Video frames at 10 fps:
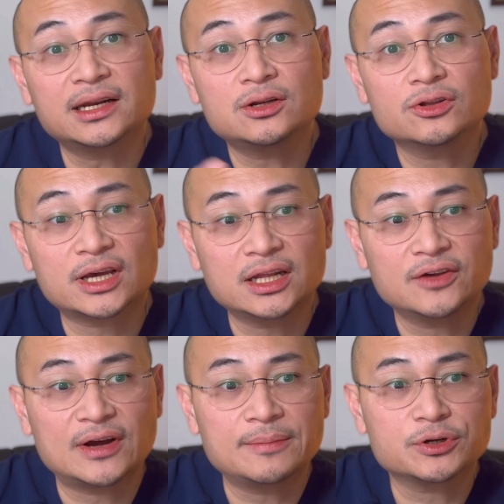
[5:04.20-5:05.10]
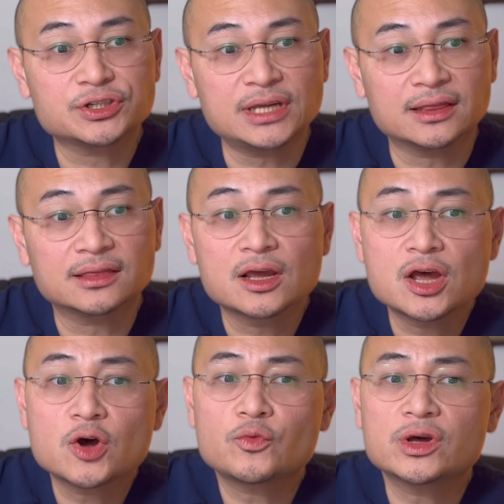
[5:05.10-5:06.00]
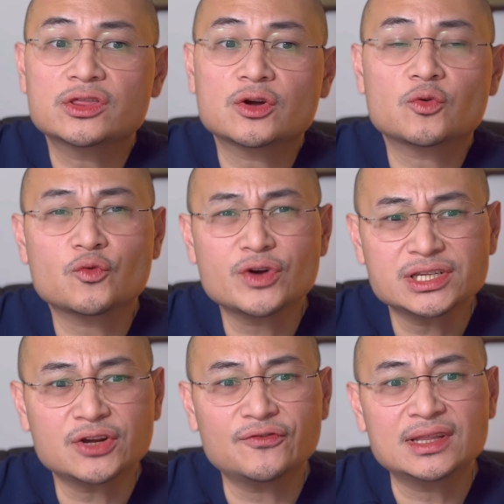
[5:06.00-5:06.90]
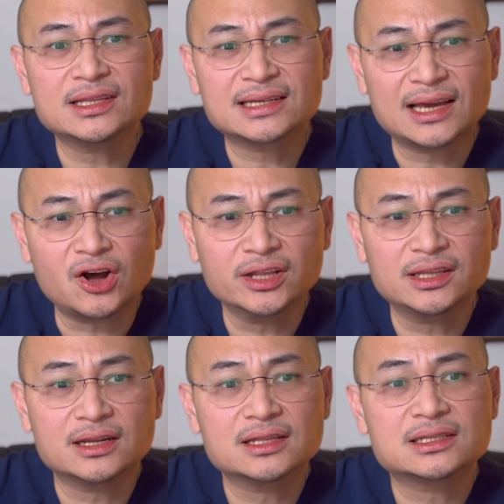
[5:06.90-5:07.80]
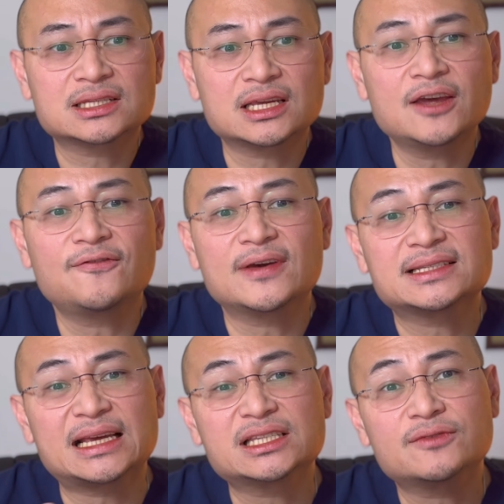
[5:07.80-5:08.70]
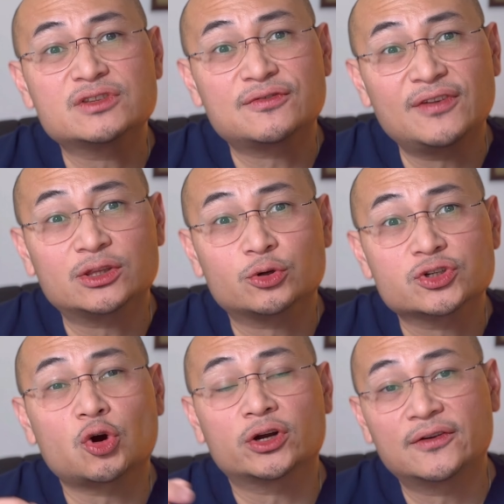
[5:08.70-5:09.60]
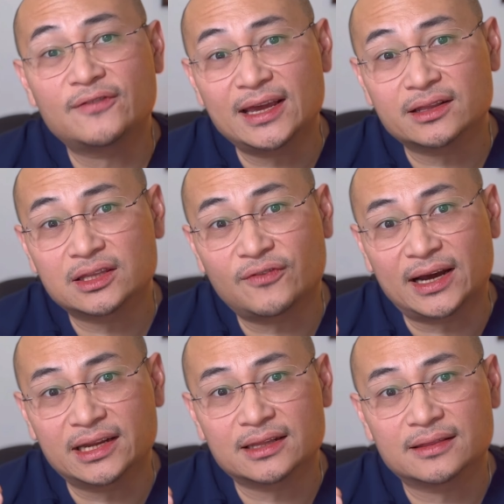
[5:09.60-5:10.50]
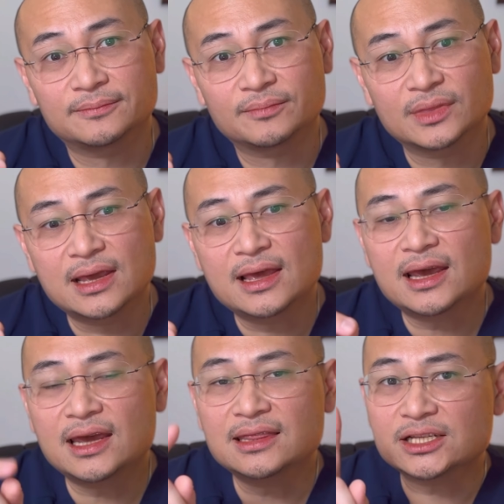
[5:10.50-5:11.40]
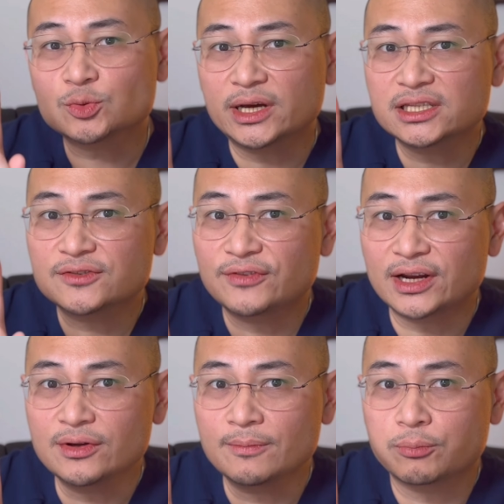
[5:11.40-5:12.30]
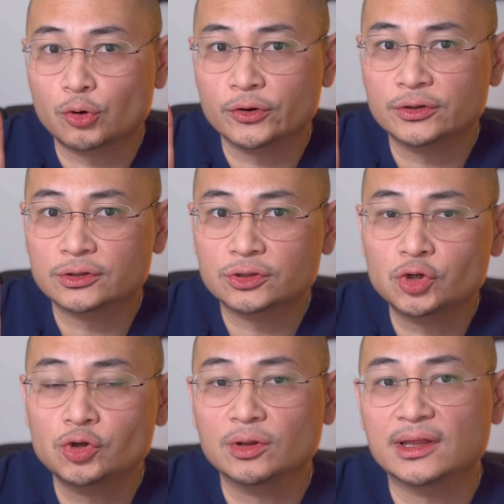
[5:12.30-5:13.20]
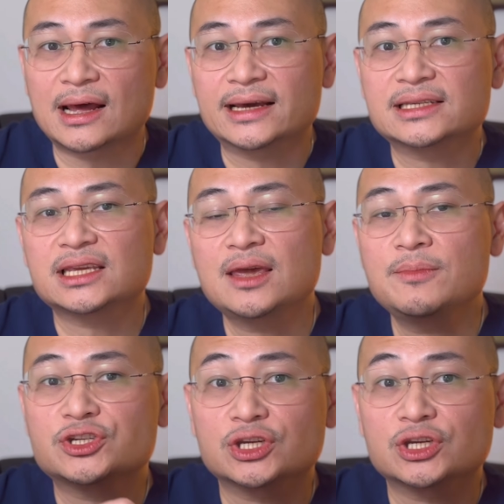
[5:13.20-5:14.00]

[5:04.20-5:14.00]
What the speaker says: to 95%, with risk of incontinence if excessive sphincters are divided. And that's why it's very important to utilize imaging